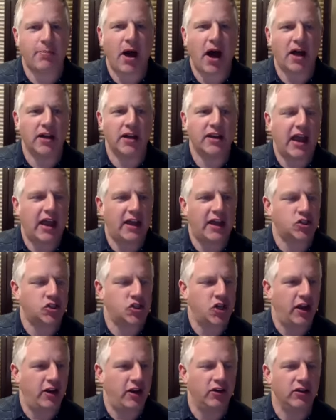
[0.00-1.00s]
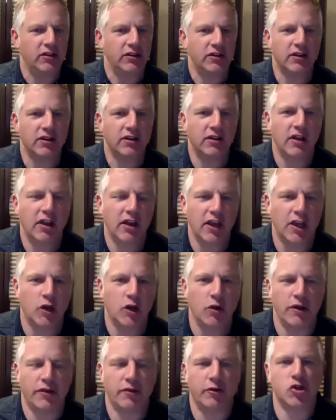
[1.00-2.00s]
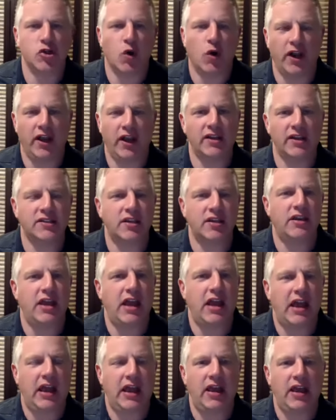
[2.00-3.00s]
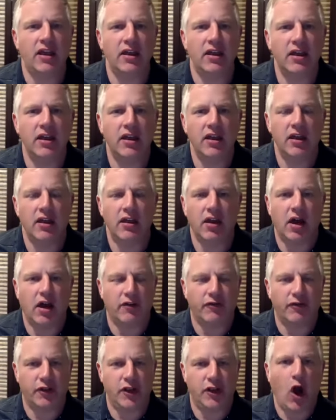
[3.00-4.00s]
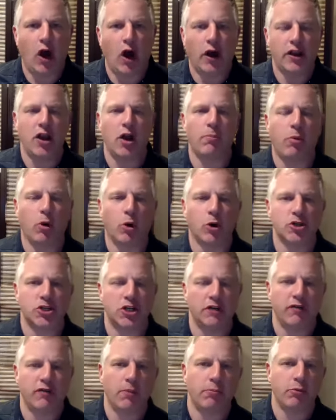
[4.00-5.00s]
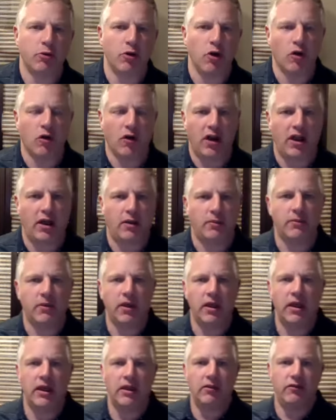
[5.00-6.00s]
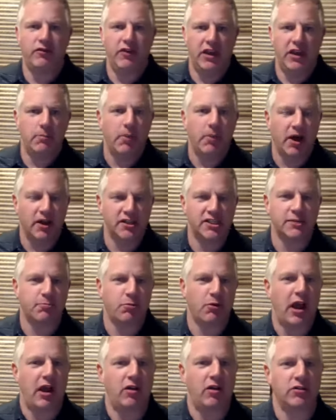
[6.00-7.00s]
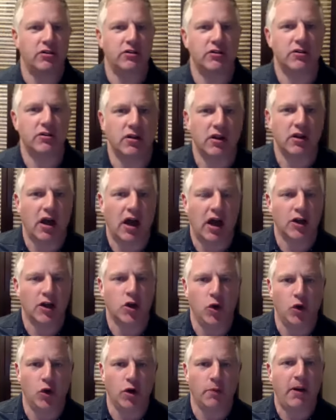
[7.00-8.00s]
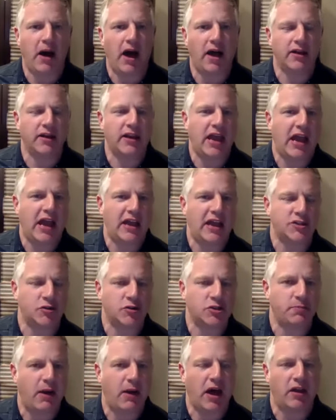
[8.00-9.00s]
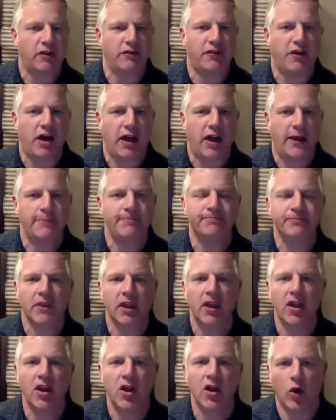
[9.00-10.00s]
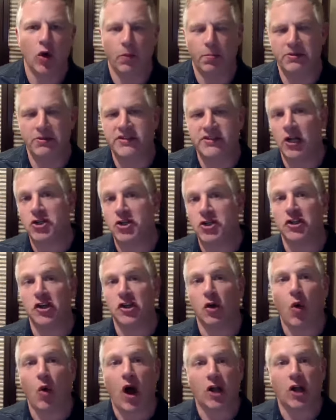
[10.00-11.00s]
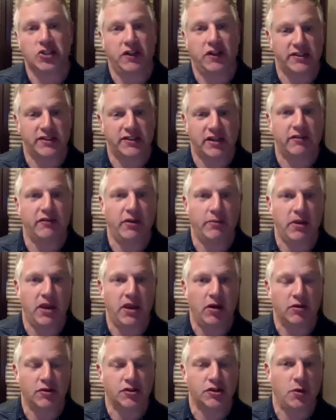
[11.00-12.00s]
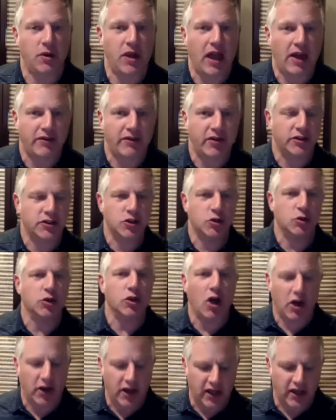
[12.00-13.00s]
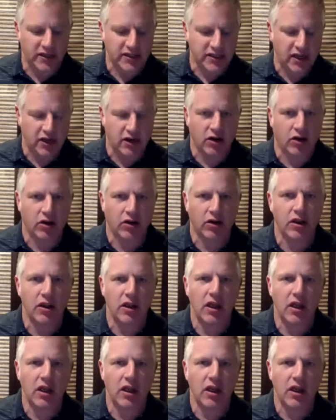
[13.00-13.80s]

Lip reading: podcast channel. You're either joining us today for the audio portion of our program via Buzzsprout on Google Podcasts or Spotify, or potentially you're watching this on Vimeo. So we have a dual audience here.